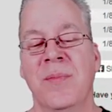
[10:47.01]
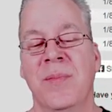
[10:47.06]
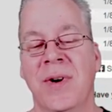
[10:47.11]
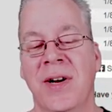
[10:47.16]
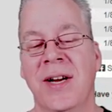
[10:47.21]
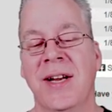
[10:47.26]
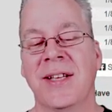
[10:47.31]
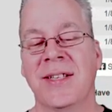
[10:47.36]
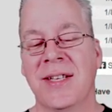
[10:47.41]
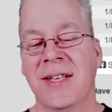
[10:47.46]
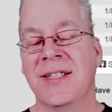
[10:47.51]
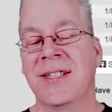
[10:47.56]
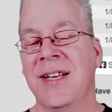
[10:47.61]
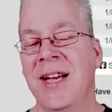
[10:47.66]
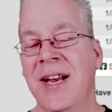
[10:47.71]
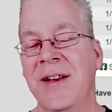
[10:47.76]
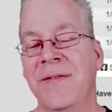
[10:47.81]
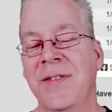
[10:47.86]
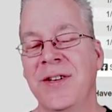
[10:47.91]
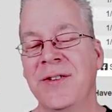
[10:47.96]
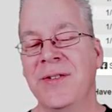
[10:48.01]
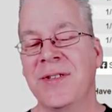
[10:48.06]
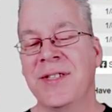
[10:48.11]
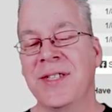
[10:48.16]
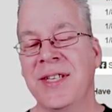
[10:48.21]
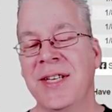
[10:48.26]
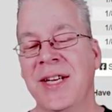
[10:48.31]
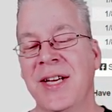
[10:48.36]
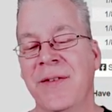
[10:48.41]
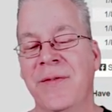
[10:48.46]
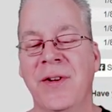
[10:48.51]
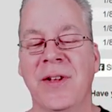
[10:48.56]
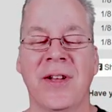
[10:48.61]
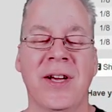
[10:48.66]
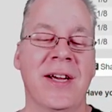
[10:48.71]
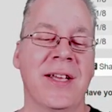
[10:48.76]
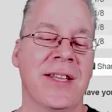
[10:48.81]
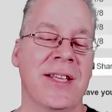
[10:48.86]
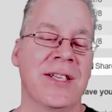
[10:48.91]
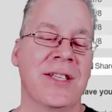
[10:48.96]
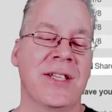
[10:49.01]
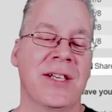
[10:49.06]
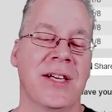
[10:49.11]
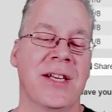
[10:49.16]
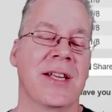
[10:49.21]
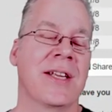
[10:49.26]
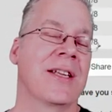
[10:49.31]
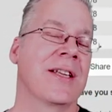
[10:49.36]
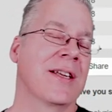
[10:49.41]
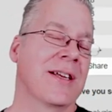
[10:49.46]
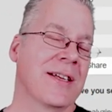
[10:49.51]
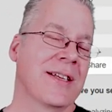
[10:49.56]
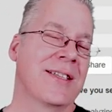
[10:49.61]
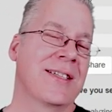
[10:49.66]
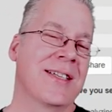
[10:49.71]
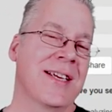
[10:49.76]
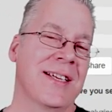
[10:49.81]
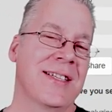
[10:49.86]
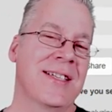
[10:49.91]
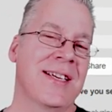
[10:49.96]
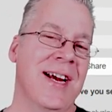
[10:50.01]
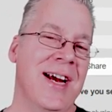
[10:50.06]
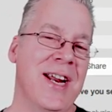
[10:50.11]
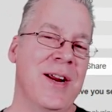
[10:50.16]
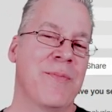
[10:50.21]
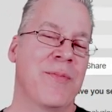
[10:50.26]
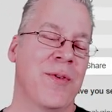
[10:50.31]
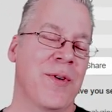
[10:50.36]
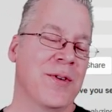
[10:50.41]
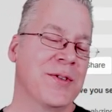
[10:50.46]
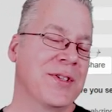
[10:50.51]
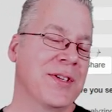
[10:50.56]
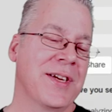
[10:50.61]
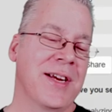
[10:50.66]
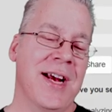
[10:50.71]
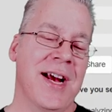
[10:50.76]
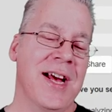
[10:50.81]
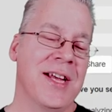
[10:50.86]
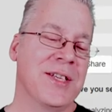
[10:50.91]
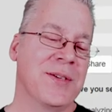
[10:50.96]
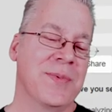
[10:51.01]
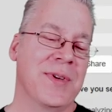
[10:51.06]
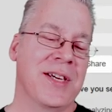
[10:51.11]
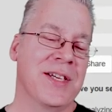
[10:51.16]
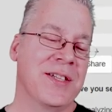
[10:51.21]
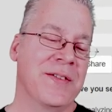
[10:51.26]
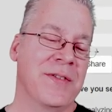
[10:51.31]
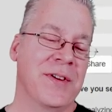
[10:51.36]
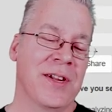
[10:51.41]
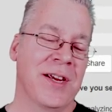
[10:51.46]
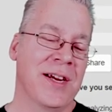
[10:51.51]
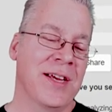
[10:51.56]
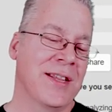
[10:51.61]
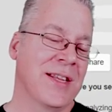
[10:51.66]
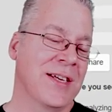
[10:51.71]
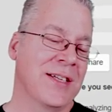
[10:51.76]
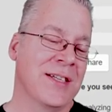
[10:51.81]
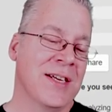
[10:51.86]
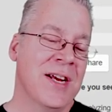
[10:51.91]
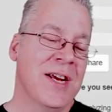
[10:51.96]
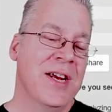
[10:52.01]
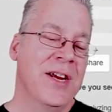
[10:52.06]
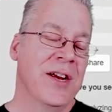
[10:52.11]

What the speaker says: But it's kind of interesting. If you look at this, it's kind of pros and cons, because if you look at this,